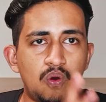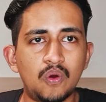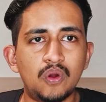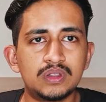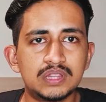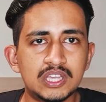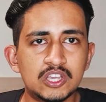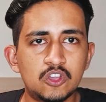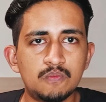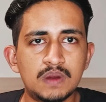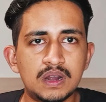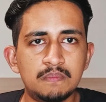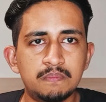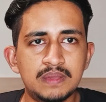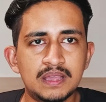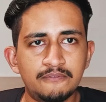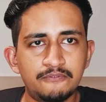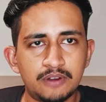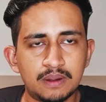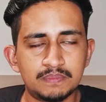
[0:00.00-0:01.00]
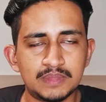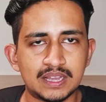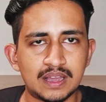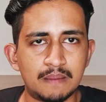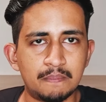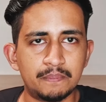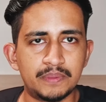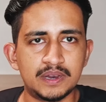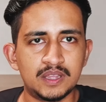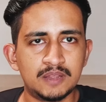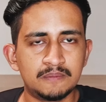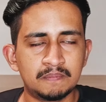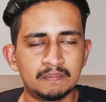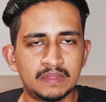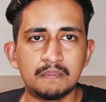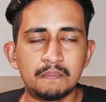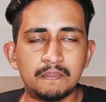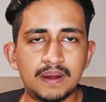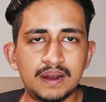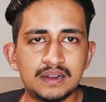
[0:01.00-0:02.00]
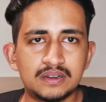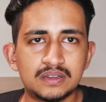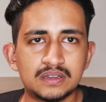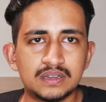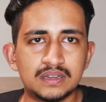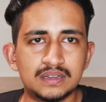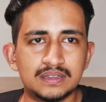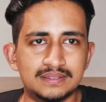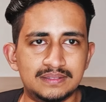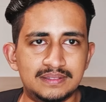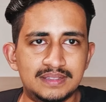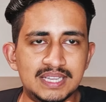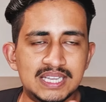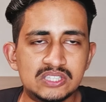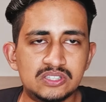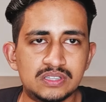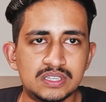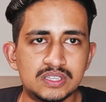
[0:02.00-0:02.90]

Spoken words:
all the human beings from the company, but these